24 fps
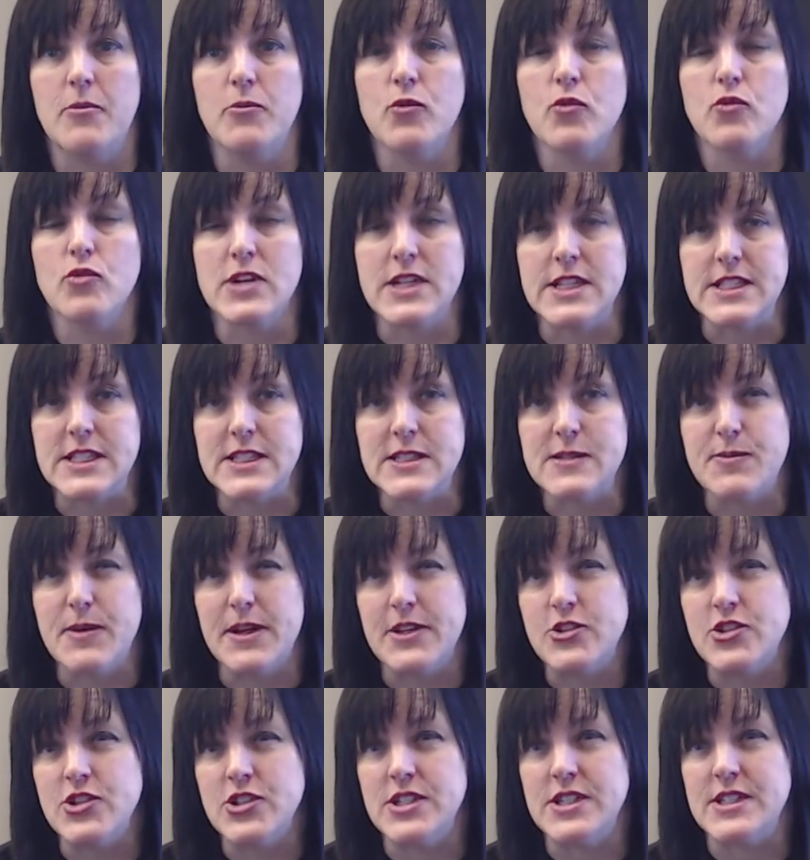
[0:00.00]

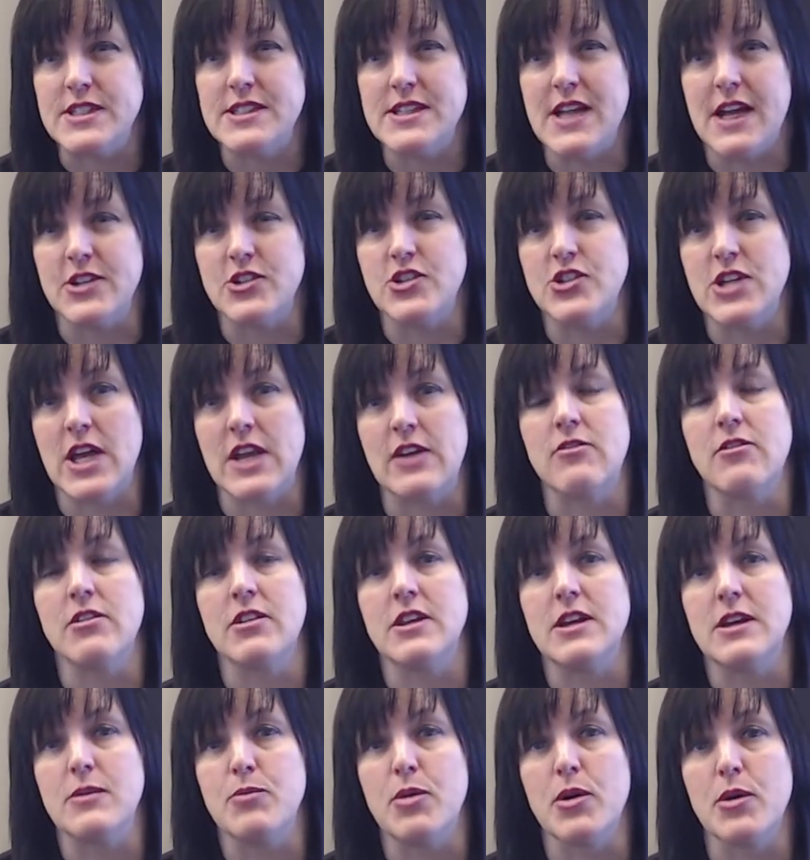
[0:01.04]
Resuspension is not
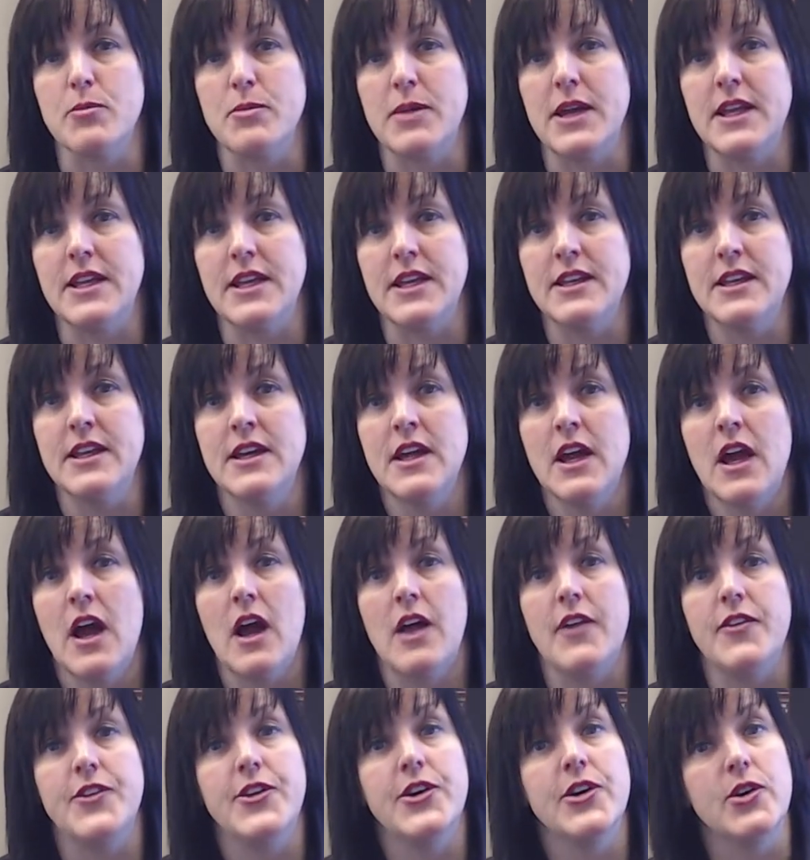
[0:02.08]
generally permitted
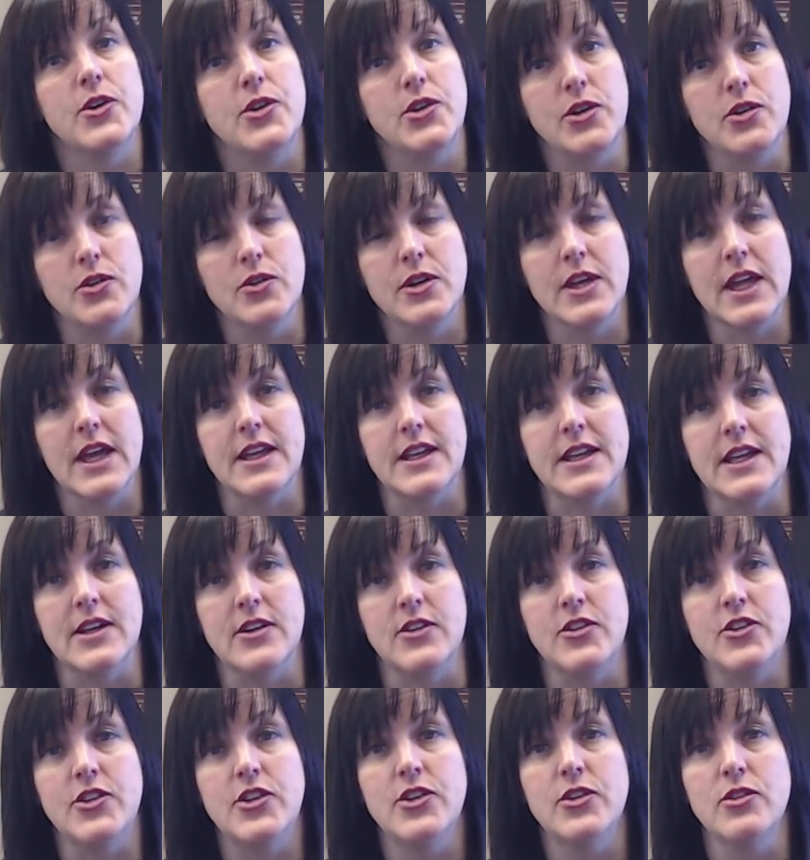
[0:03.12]
until you get
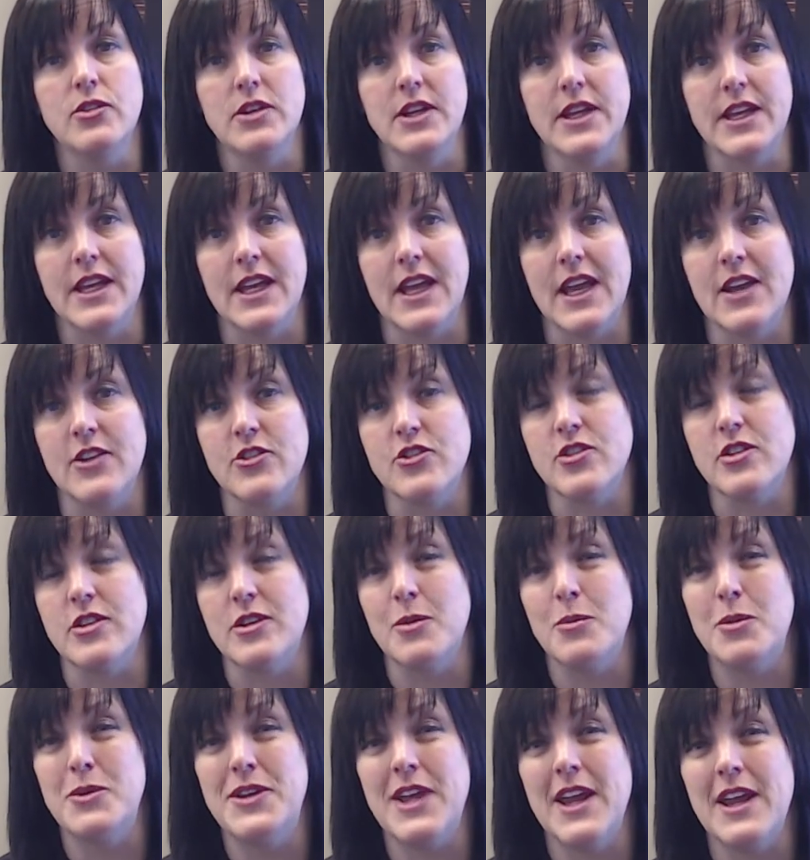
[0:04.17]
into litigation and
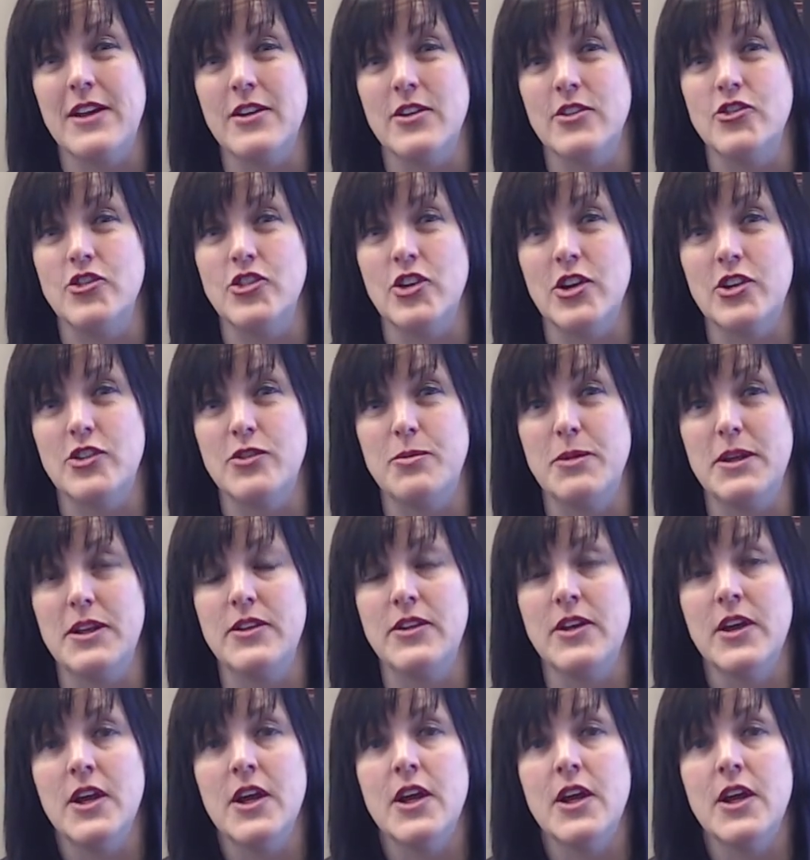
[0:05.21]
obtain a judgment.